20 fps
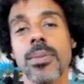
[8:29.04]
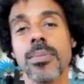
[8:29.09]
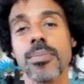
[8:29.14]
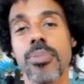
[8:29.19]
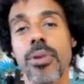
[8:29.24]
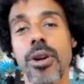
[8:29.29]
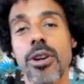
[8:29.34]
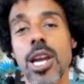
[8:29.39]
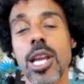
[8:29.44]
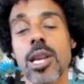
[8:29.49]

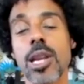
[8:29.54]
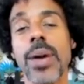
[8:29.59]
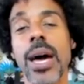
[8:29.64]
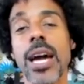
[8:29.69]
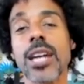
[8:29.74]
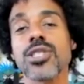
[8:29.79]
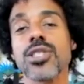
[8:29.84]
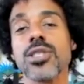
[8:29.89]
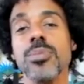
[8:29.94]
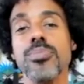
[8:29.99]
bringing it
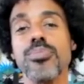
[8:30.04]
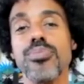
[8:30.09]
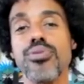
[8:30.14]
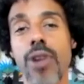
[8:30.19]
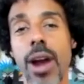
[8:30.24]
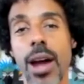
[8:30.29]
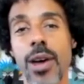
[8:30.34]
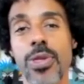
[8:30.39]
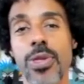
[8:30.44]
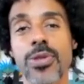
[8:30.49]
back to
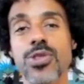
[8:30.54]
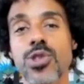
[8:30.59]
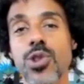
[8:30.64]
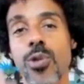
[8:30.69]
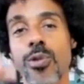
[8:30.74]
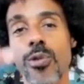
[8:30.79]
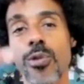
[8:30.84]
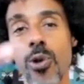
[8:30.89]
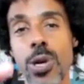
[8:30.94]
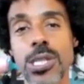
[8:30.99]
breath, so
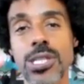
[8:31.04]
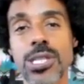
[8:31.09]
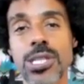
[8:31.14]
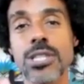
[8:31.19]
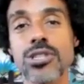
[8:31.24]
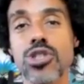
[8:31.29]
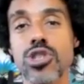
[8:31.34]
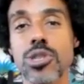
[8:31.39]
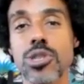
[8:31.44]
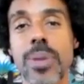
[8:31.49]
voice,
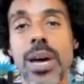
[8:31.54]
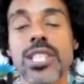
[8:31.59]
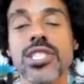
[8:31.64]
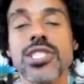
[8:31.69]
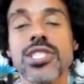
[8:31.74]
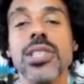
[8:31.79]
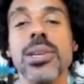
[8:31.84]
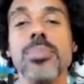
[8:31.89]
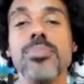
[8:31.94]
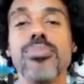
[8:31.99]

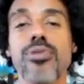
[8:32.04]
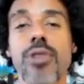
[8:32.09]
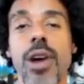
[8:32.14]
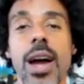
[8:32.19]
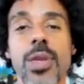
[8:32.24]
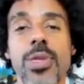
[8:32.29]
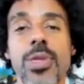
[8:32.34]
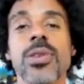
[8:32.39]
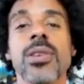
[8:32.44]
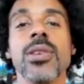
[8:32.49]
introspection, and
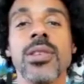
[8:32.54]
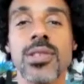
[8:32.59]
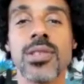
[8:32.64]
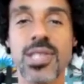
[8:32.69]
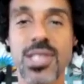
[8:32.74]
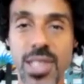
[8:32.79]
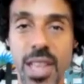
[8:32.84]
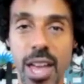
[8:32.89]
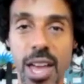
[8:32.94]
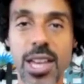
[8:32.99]
breath.
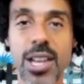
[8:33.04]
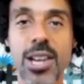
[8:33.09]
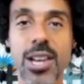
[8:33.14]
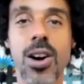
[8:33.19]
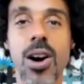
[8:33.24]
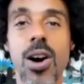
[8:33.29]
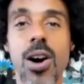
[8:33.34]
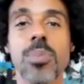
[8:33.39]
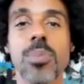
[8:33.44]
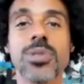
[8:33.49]
Staying
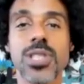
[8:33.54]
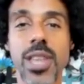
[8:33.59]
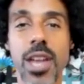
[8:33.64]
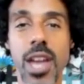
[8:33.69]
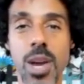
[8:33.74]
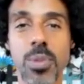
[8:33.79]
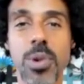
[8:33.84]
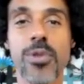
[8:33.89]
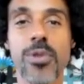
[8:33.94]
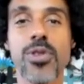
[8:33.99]
calm,
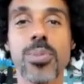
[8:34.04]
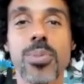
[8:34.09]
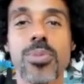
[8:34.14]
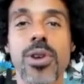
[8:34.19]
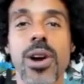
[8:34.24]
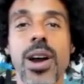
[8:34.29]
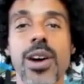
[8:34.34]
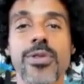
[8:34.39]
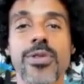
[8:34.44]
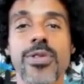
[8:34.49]
staying with your
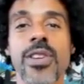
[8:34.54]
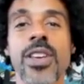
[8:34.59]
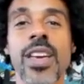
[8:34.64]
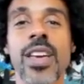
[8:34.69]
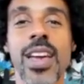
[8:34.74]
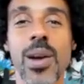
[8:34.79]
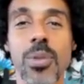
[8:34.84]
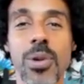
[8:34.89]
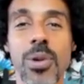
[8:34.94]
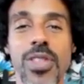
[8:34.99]
breath.
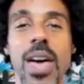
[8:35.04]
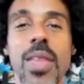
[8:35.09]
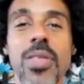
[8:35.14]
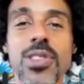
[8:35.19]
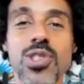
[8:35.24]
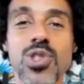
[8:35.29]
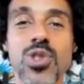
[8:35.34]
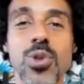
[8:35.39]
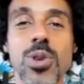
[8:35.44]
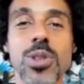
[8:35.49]
And with that, let's
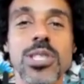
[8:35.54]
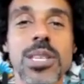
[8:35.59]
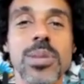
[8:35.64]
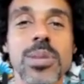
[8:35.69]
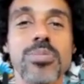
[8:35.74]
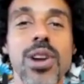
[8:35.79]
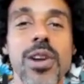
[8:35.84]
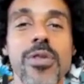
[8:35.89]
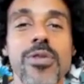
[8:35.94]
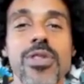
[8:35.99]
do a deep
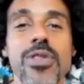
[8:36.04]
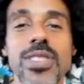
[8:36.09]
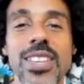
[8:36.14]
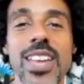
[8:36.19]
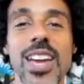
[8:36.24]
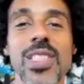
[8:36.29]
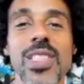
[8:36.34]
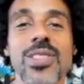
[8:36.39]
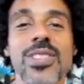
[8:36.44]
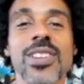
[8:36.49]
breath in
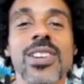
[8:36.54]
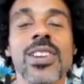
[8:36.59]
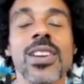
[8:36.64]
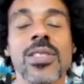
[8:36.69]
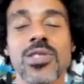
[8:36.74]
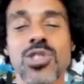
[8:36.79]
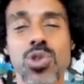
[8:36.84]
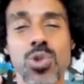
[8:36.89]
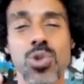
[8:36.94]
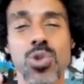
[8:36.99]
together.
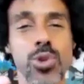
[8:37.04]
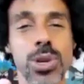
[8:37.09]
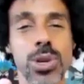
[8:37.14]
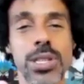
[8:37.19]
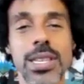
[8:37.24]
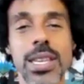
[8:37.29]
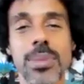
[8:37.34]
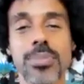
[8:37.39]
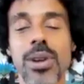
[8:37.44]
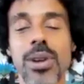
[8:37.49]
Let's do 3
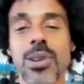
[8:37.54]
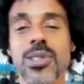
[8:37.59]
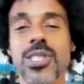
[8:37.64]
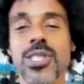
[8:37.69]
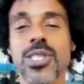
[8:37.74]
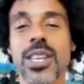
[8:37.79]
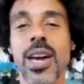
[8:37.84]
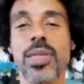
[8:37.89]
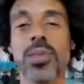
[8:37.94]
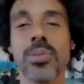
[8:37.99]
deep breaths together.